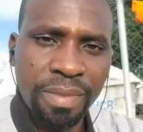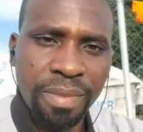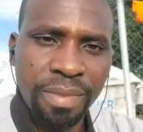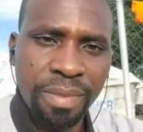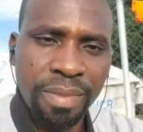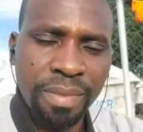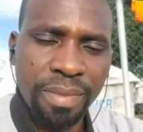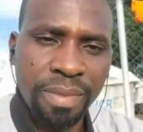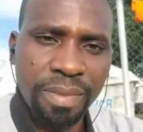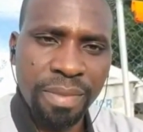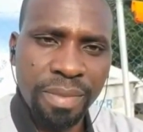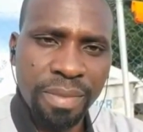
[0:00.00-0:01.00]

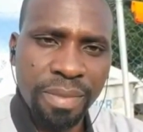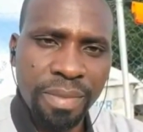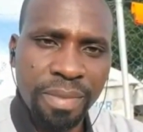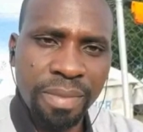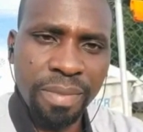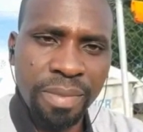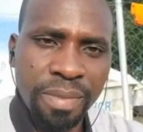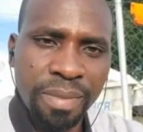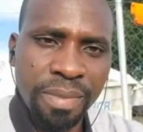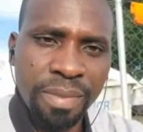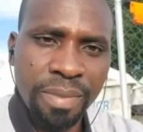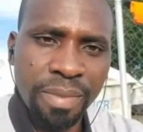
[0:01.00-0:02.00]

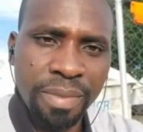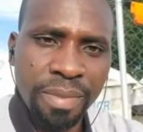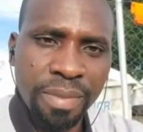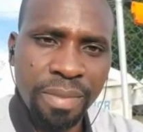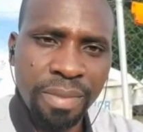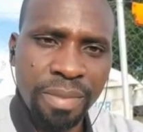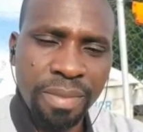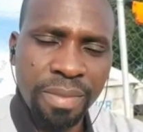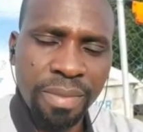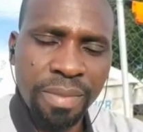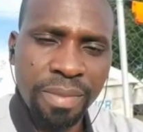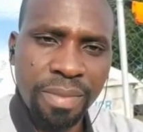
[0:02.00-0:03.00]

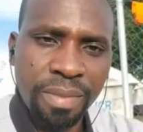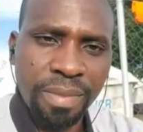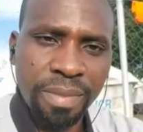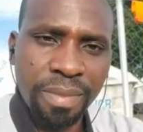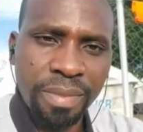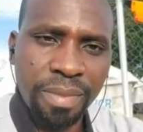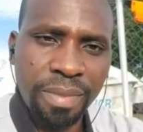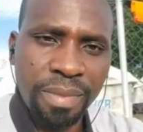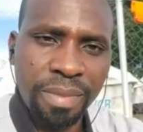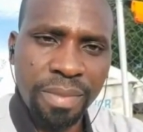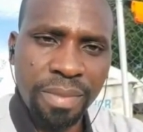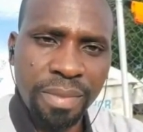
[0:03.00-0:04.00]

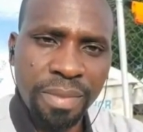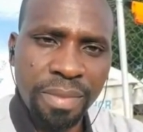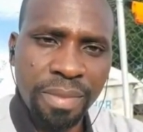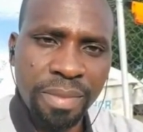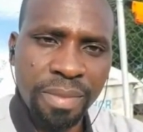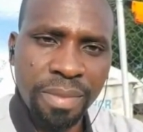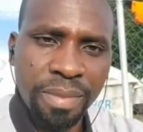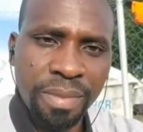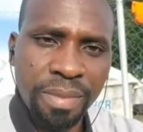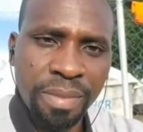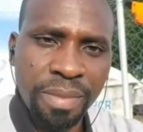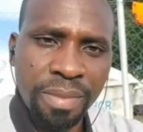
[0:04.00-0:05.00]

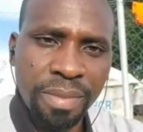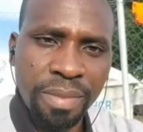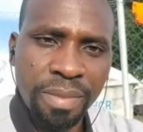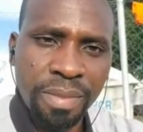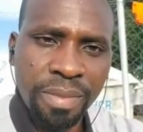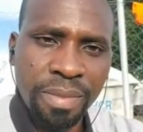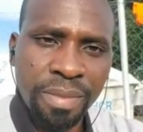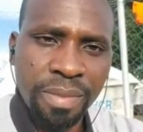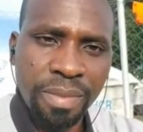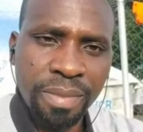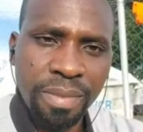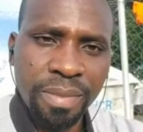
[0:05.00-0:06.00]

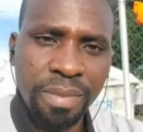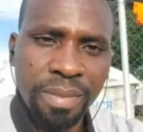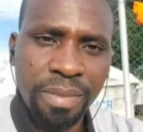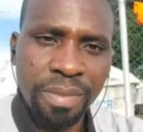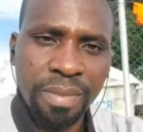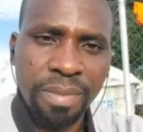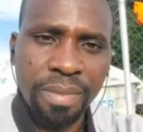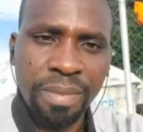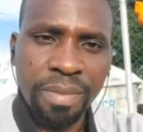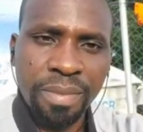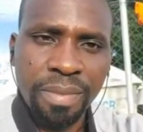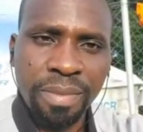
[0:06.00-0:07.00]

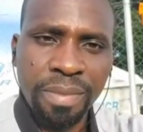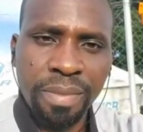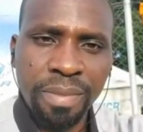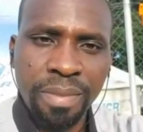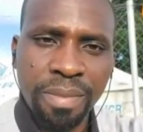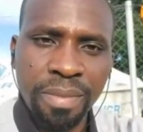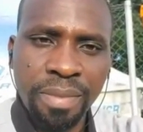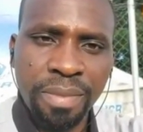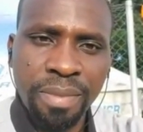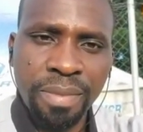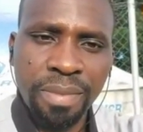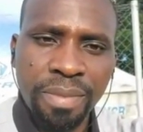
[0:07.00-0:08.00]
(silent)